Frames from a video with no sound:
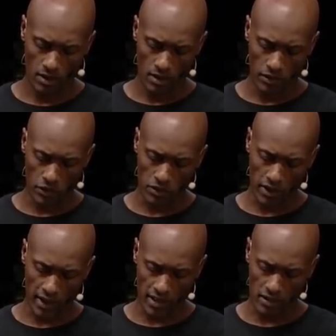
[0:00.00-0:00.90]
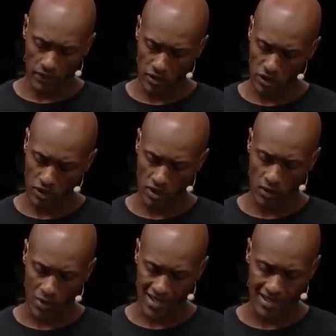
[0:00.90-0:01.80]
Through the eyes of her journey,
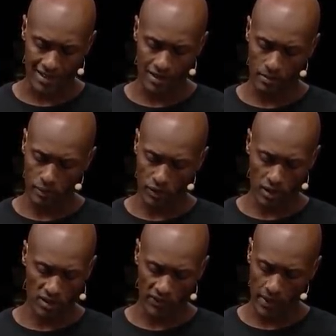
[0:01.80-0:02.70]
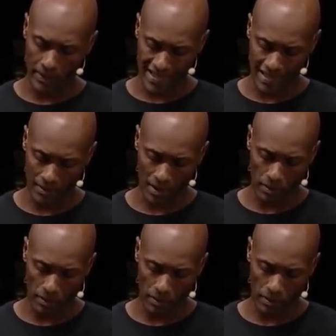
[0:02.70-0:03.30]
we see the brunt of epidemic